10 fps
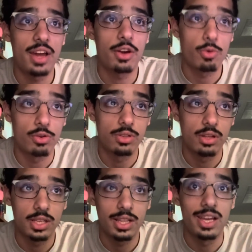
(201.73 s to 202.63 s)

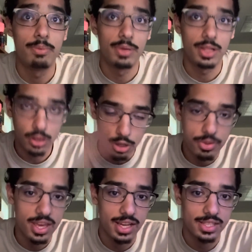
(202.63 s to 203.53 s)
horizontal line below
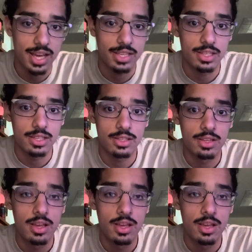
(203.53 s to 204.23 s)
the x-axis.